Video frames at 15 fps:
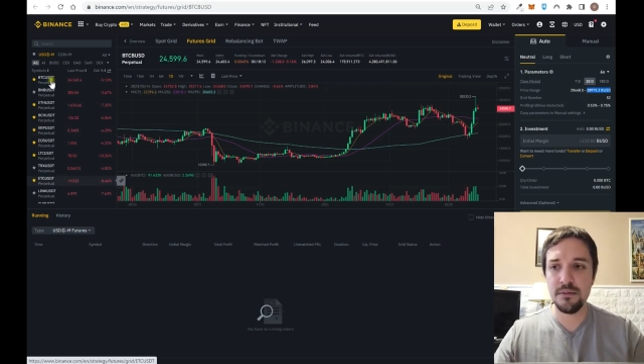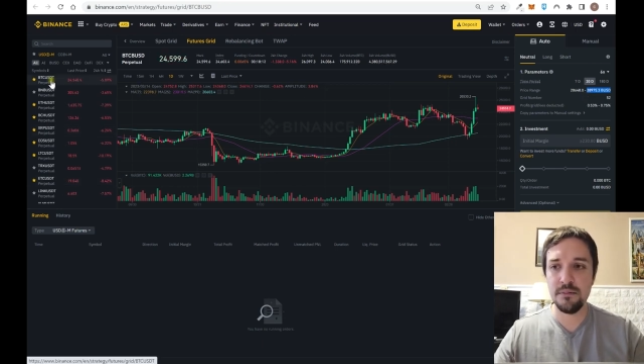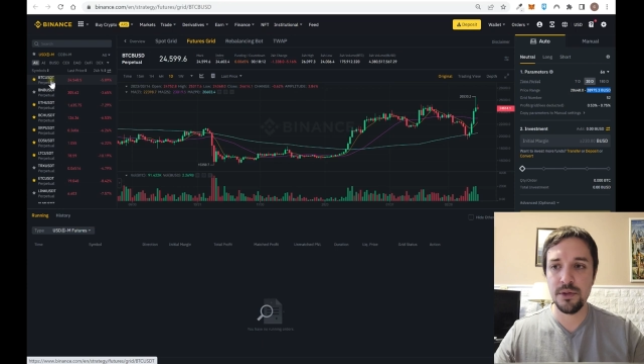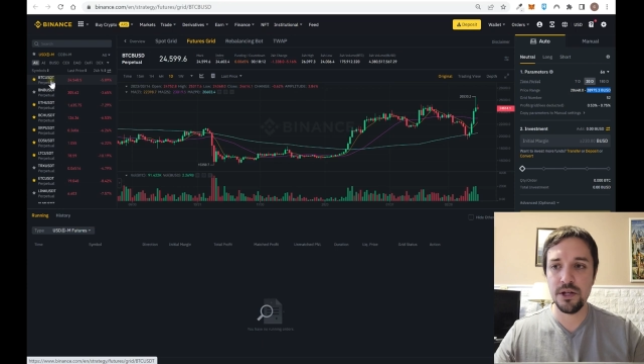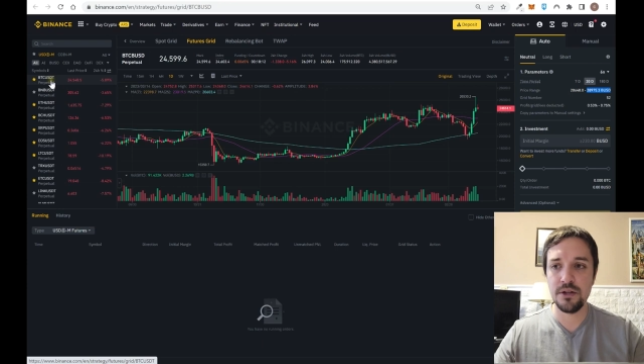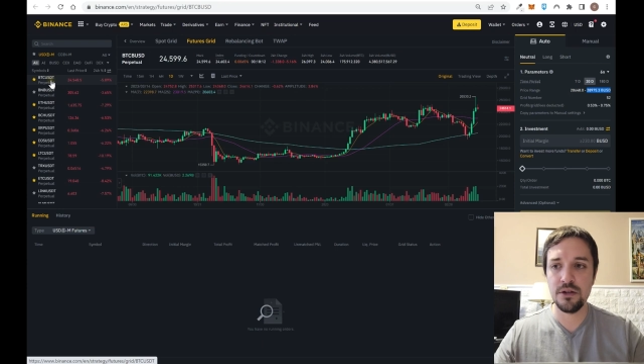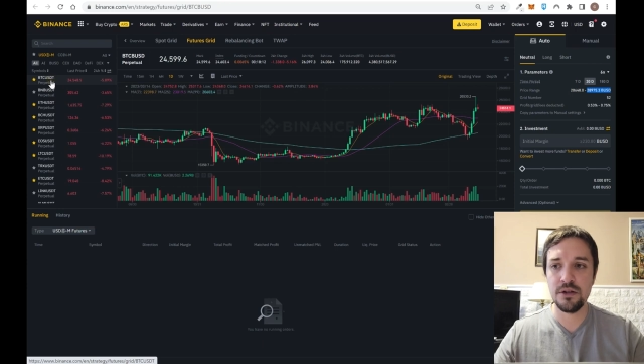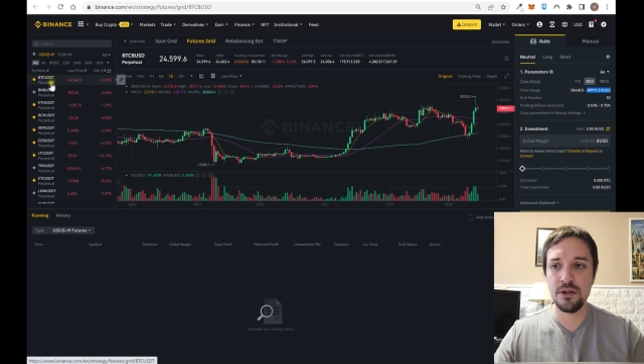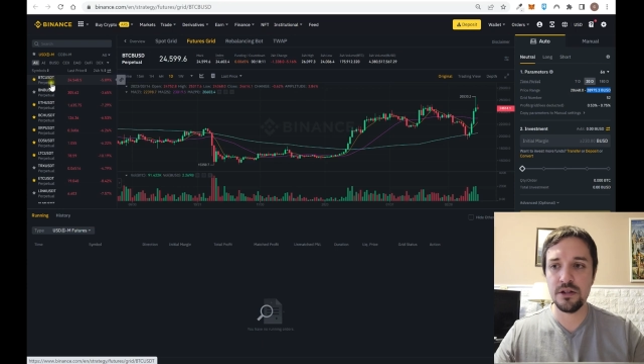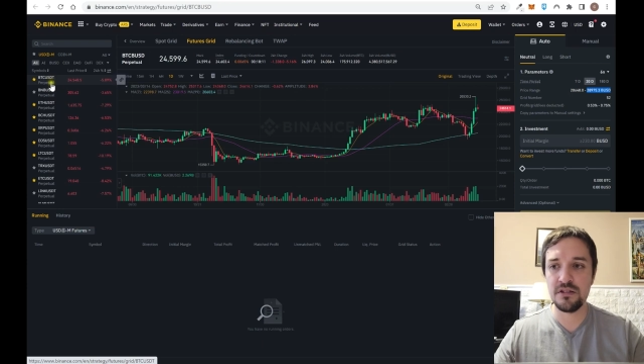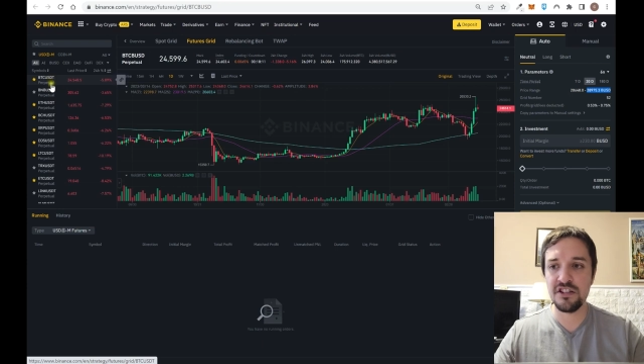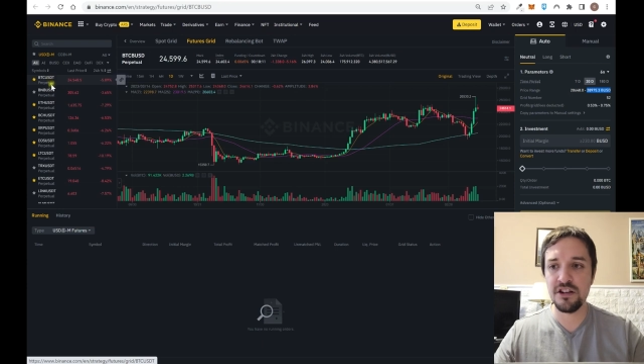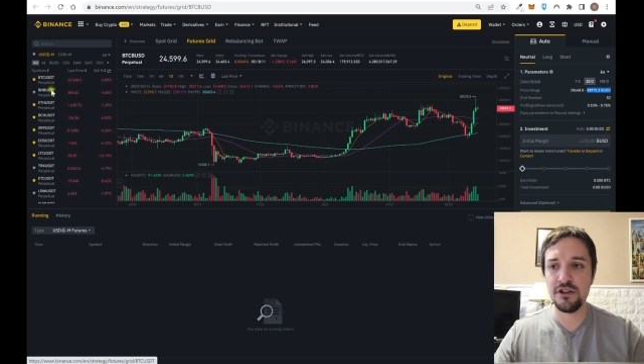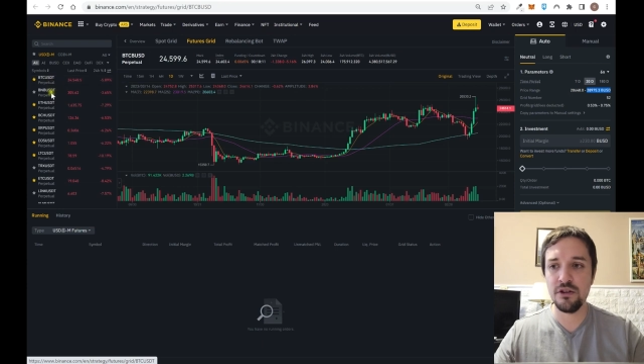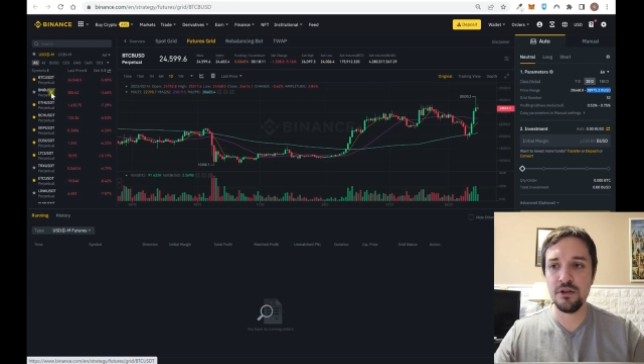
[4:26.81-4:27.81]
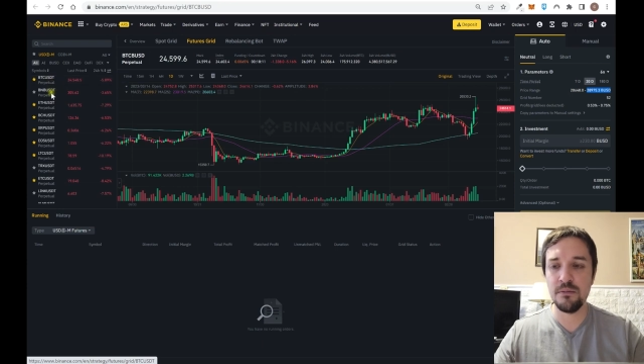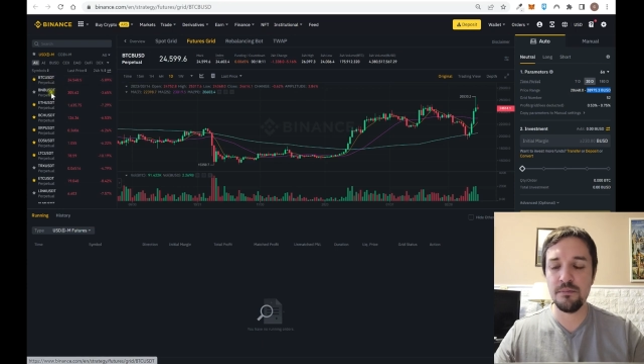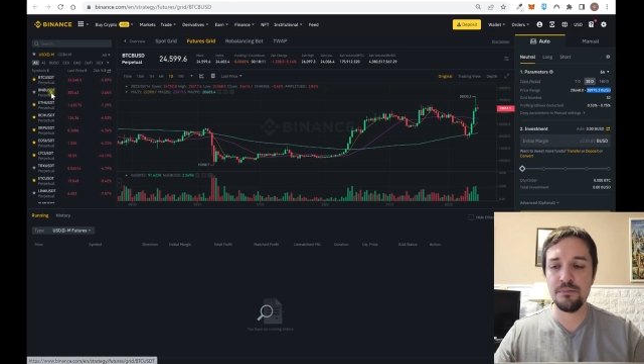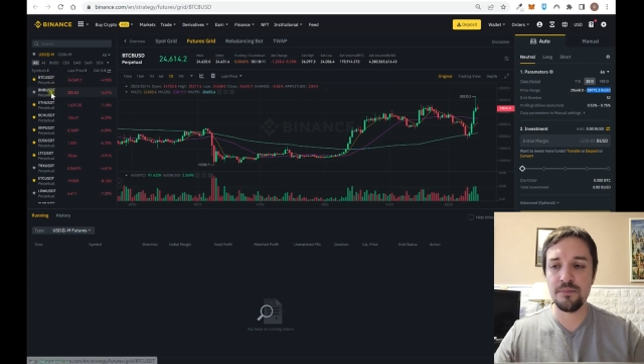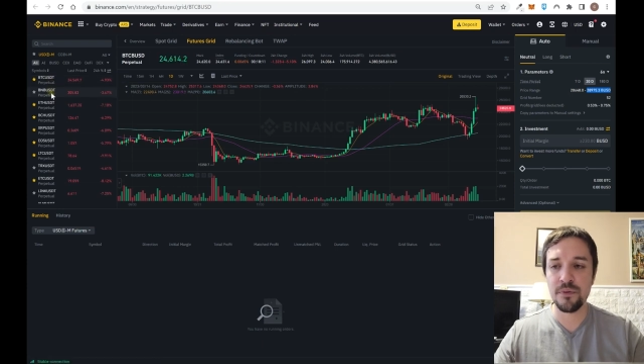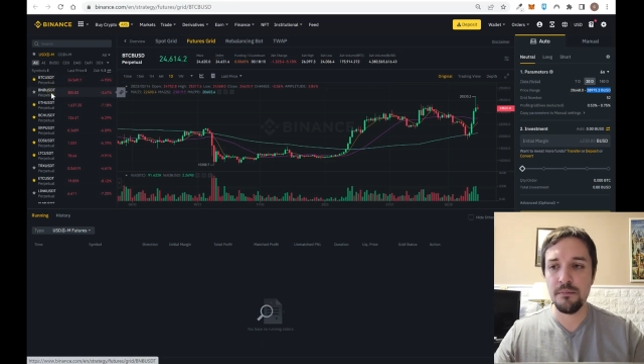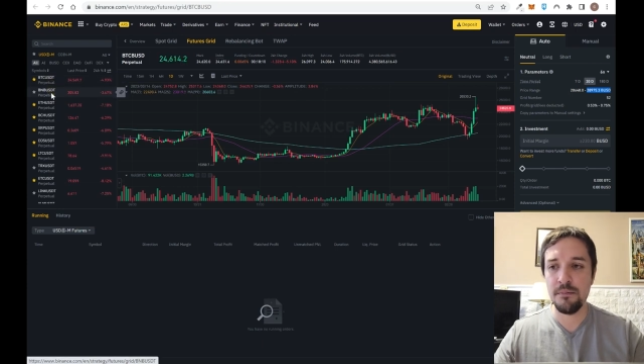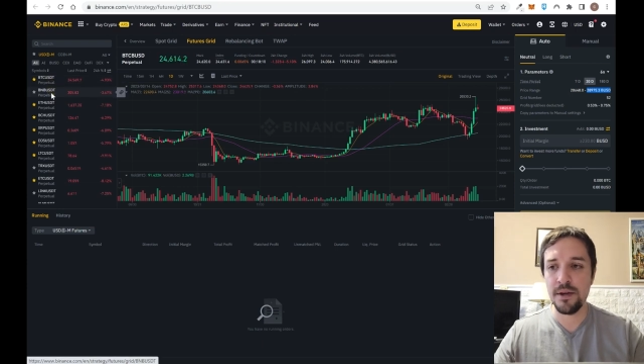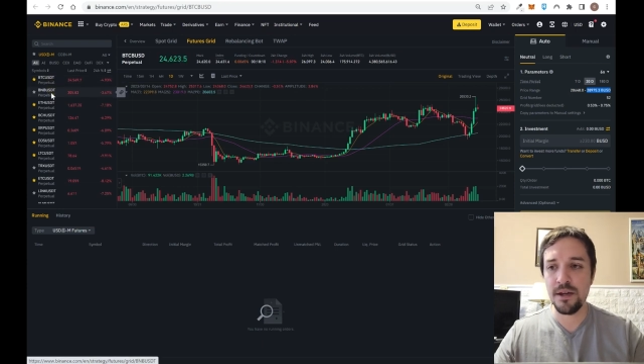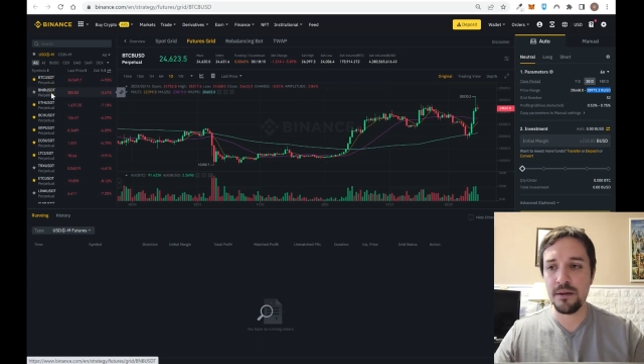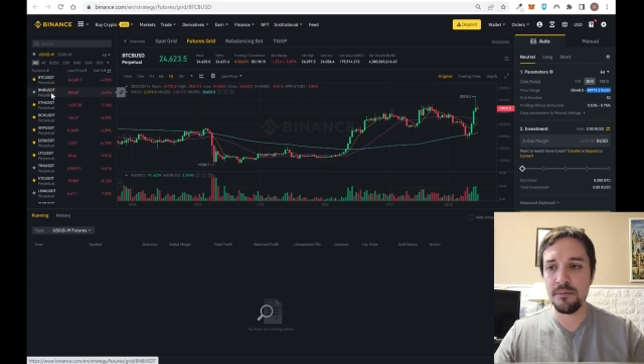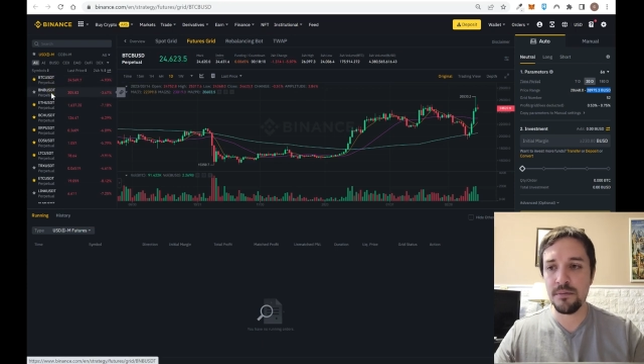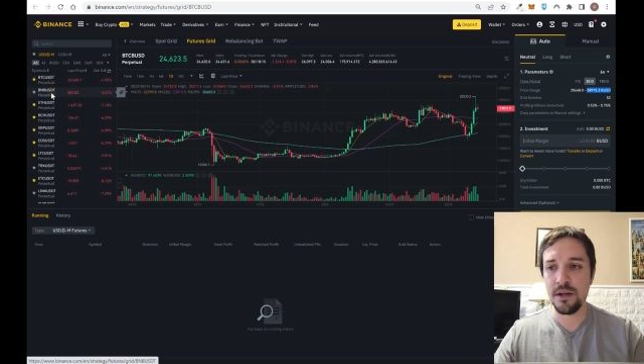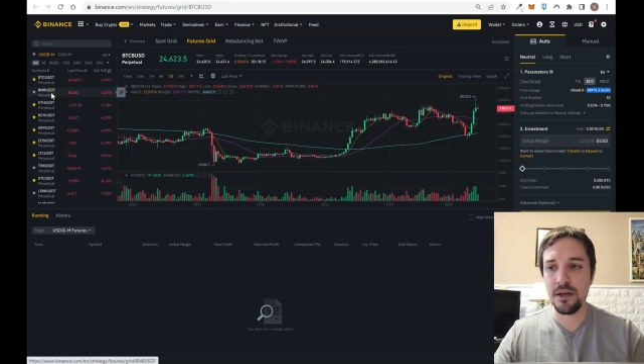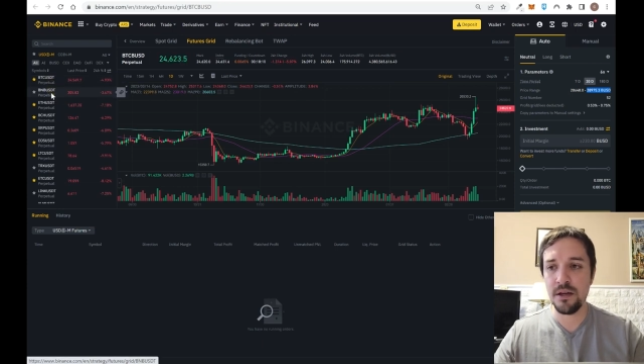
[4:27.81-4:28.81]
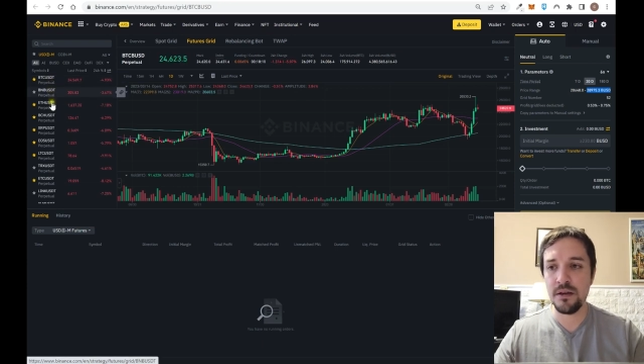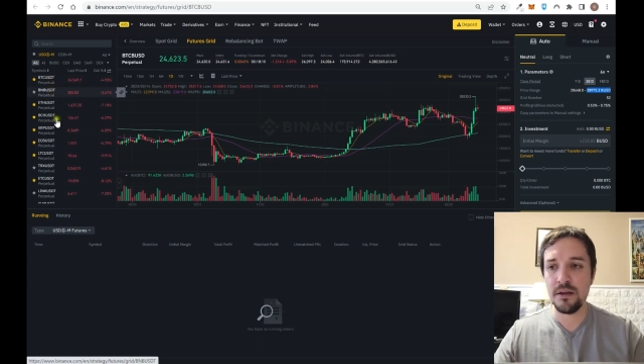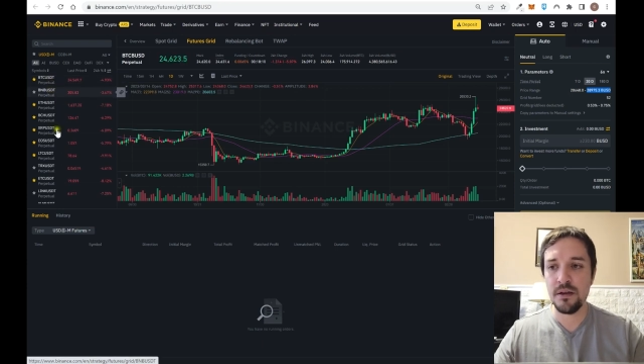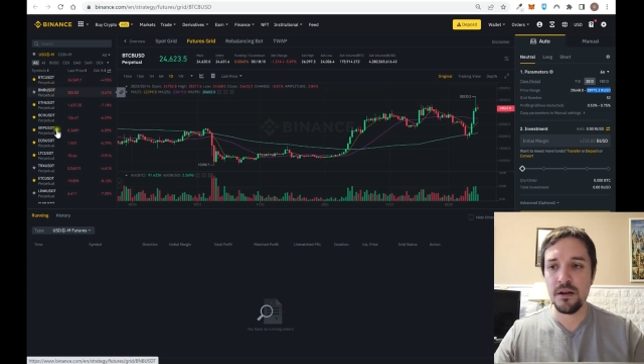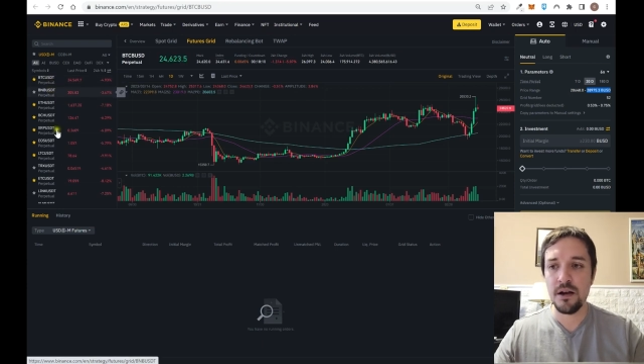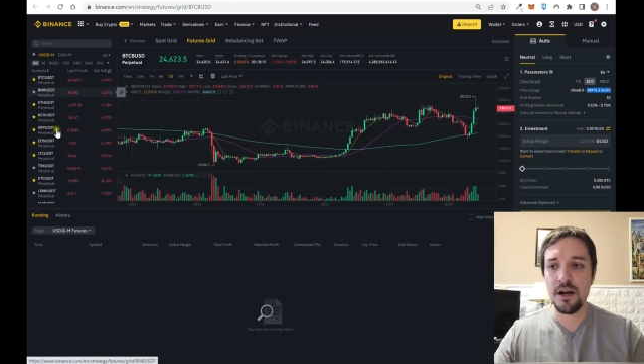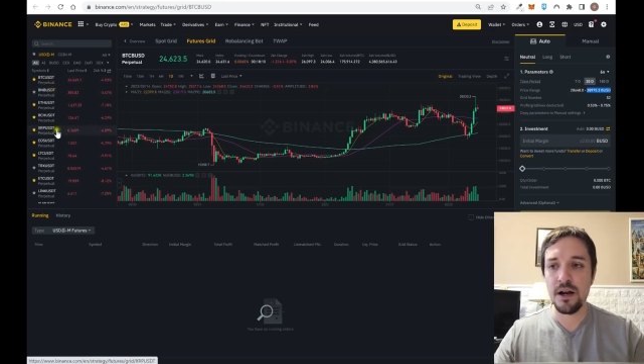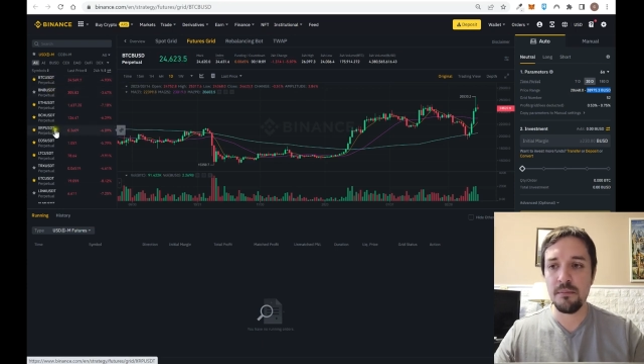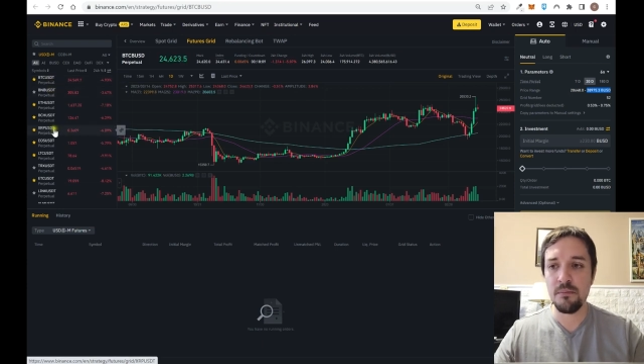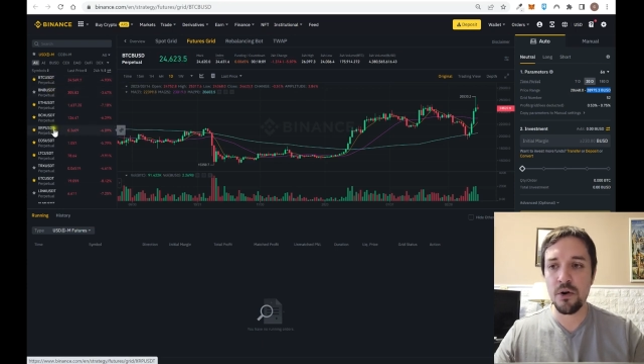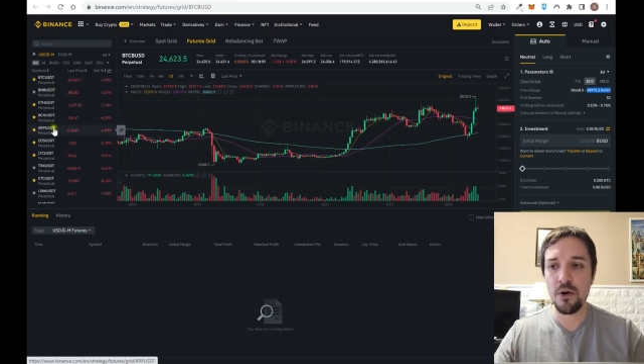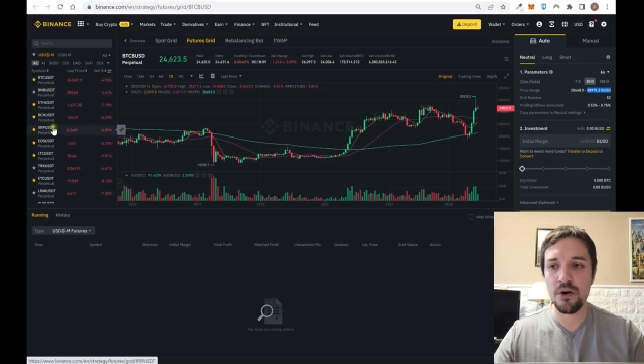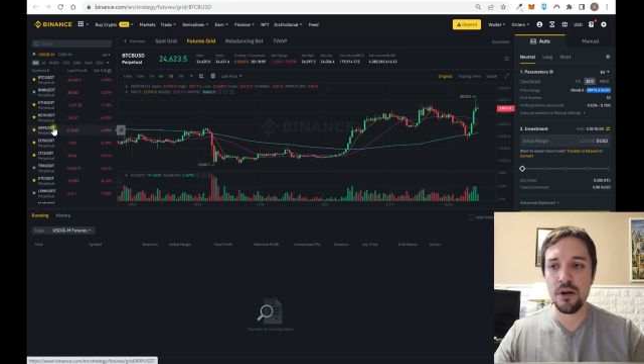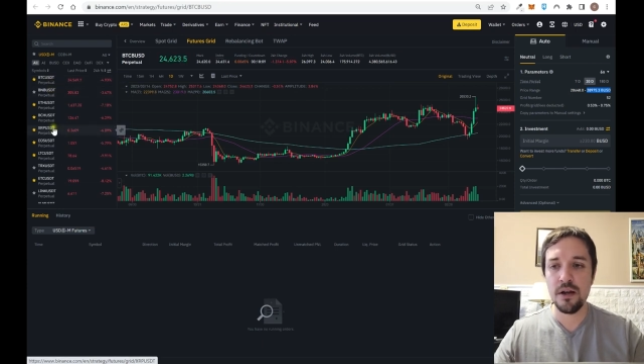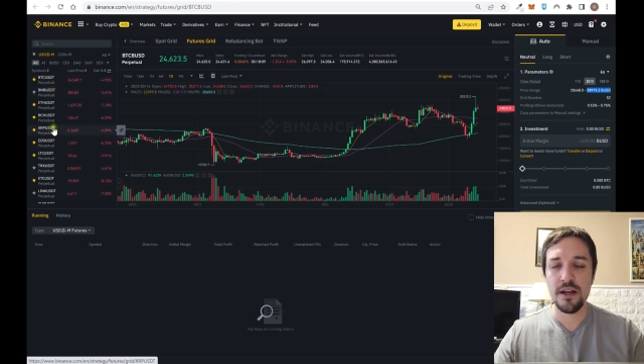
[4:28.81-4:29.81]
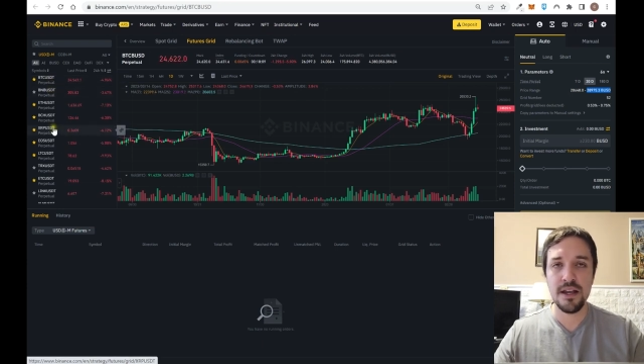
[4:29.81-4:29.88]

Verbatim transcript: Bitcoin, Ethereum, BNB, and more.